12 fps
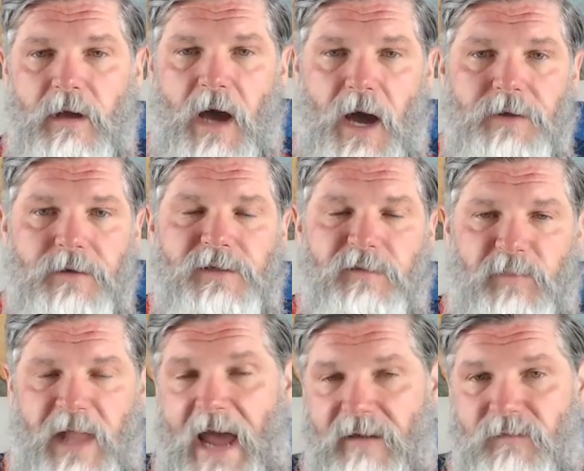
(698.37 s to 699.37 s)
hundreds of
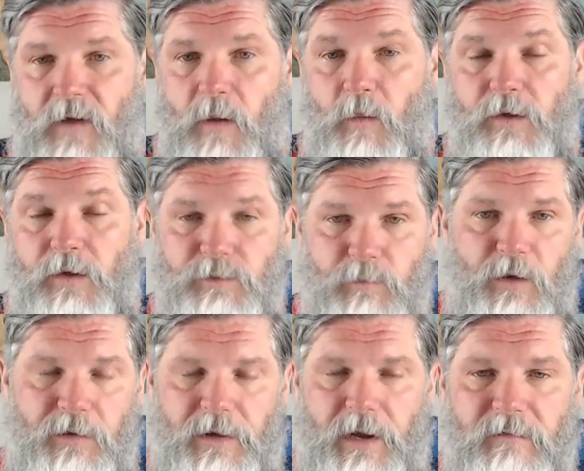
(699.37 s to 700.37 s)
black farm workers
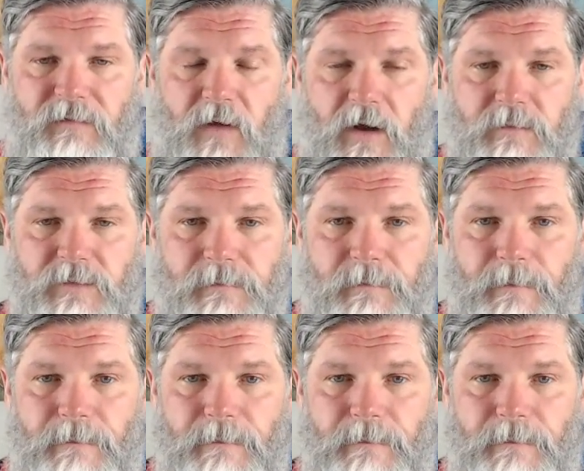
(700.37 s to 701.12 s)
murdered on the farms.